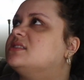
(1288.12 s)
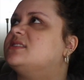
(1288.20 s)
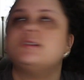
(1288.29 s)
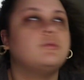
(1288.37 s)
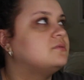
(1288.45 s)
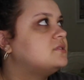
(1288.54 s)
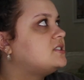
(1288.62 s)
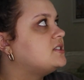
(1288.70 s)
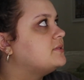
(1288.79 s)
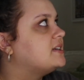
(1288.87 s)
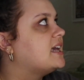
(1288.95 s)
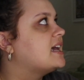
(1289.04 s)
don't
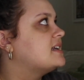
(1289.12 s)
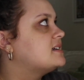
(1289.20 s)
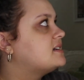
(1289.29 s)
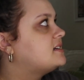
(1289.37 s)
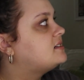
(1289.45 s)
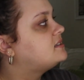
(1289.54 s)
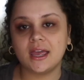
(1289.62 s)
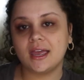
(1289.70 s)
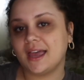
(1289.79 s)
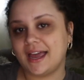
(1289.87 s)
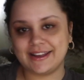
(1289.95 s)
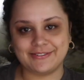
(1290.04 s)
do it again.
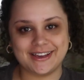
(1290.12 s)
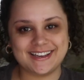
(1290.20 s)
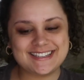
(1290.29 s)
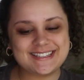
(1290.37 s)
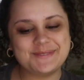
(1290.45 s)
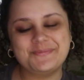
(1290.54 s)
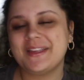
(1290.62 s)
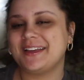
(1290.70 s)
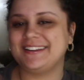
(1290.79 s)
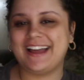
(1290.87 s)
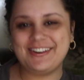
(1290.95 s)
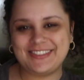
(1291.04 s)
Anyways,
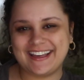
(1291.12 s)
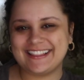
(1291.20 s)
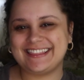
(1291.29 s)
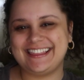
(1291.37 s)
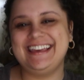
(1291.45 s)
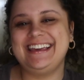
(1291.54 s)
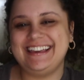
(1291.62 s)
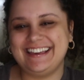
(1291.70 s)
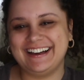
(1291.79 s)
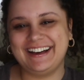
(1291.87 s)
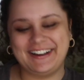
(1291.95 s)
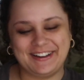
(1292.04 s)
now that
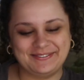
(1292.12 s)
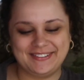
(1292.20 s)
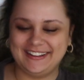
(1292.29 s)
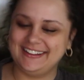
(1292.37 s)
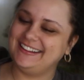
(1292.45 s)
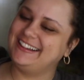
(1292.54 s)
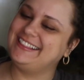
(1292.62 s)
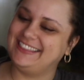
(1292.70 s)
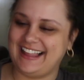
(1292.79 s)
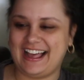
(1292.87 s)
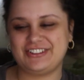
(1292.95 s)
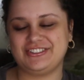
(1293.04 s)
the
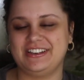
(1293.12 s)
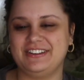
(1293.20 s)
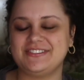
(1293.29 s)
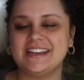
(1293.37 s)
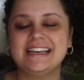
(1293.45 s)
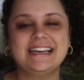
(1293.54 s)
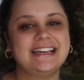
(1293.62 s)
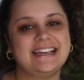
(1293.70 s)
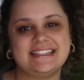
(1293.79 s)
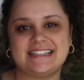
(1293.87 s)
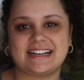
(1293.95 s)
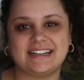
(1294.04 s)
lash lift
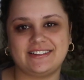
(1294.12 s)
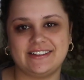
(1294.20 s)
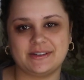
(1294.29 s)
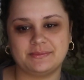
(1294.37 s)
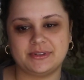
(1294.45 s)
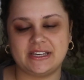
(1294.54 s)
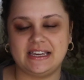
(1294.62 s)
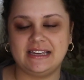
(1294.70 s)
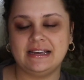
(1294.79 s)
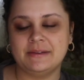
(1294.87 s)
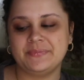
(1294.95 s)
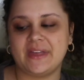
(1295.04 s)
is technically complete,
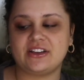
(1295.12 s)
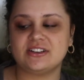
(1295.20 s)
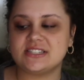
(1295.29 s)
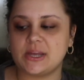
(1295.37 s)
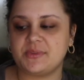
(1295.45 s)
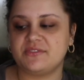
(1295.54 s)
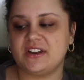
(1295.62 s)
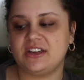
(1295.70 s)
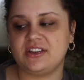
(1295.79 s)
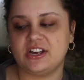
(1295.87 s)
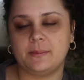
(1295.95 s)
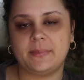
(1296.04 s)
I could stop the video
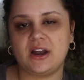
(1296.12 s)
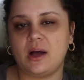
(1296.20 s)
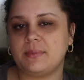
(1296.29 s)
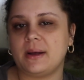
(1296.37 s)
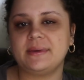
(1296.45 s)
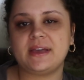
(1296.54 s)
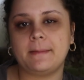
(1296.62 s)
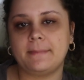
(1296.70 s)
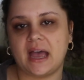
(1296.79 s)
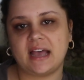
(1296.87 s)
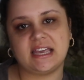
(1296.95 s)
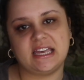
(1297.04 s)
here, but I'll probably come
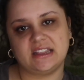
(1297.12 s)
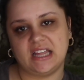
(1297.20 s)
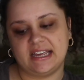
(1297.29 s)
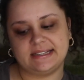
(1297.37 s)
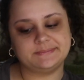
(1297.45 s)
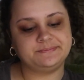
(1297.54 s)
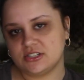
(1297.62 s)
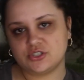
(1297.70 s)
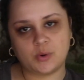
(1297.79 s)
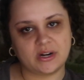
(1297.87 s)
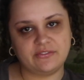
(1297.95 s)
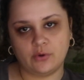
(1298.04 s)
back in like
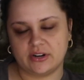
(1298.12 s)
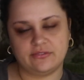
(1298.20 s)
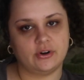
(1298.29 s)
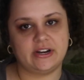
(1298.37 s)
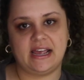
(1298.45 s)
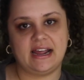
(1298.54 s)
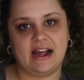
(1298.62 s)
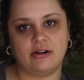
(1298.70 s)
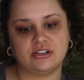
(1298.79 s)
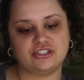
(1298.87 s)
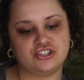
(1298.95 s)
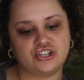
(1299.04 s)
24 to 48
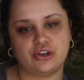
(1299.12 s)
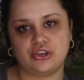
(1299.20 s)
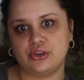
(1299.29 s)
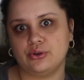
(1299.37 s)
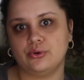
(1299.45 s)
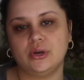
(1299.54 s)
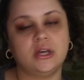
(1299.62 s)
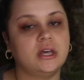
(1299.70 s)
hours to show you